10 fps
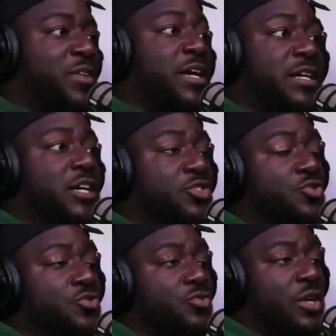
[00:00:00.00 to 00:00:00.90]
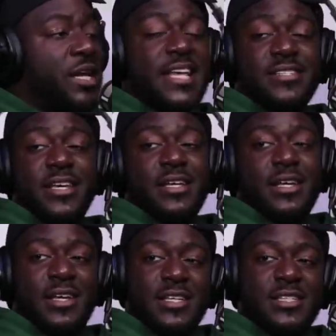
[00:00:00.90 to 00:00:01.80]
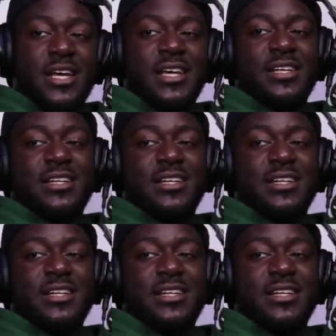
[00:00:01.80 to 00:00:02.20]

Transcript: Yeah, no, it's true. And SA. SA.